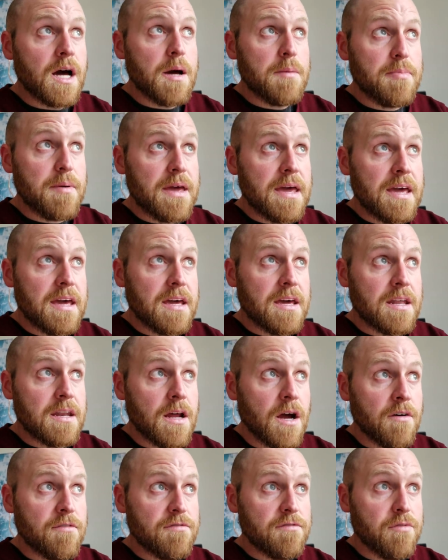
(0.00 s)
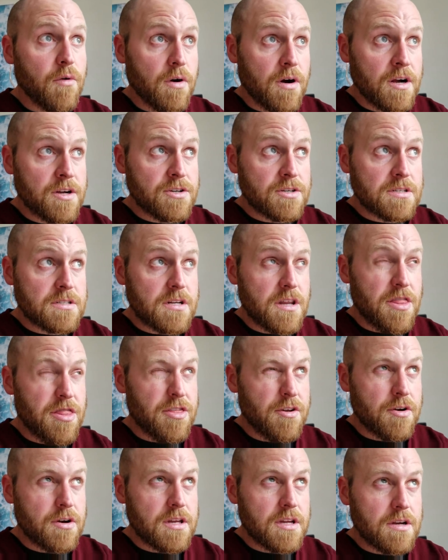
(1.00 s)
up and
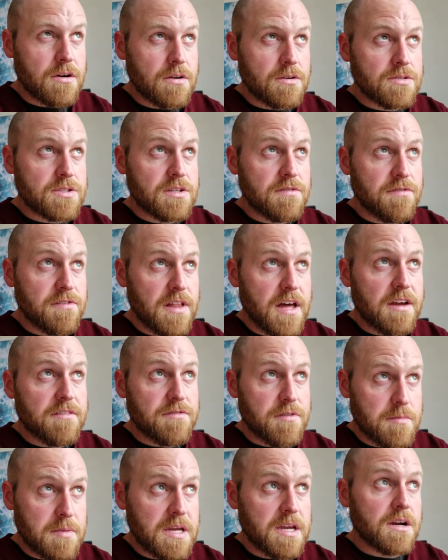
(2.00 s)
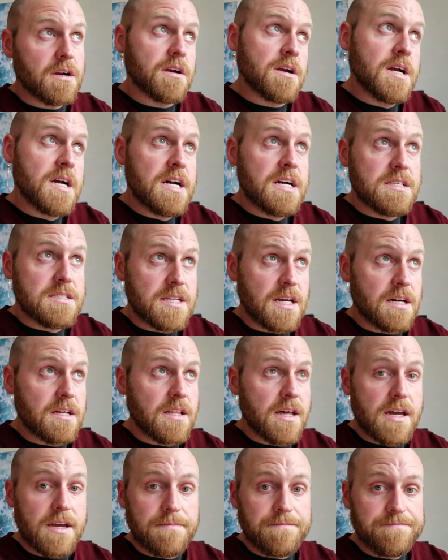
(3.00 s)
430 euros to fly from here to
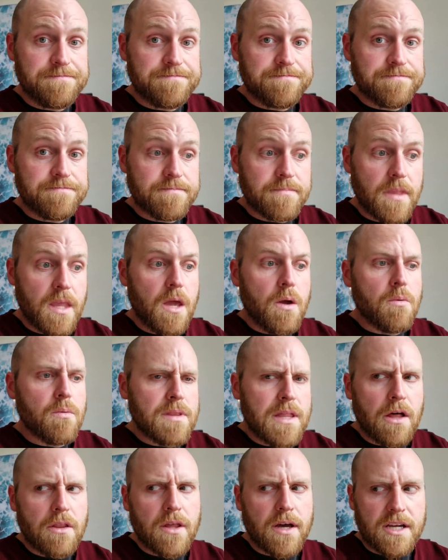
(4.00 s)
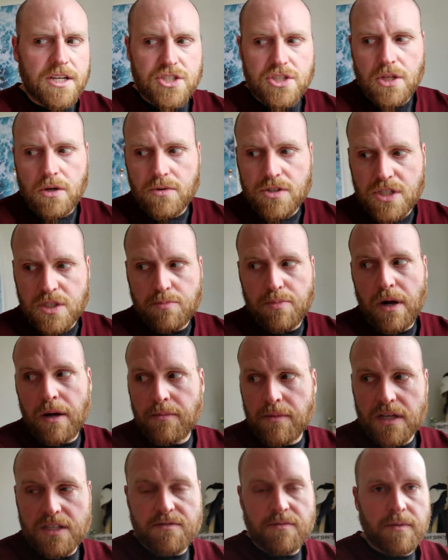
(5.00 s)
LA. Without luggage though, which is a
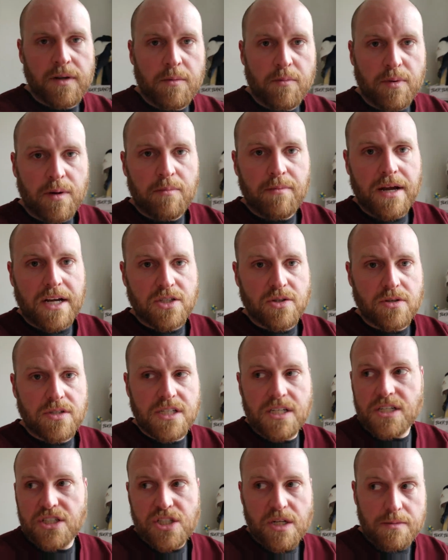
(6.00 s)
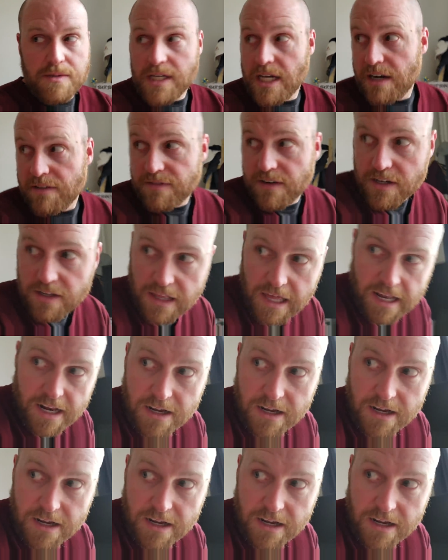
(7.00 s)
problem because I'm going to bring back tortilla chips. I got to figure that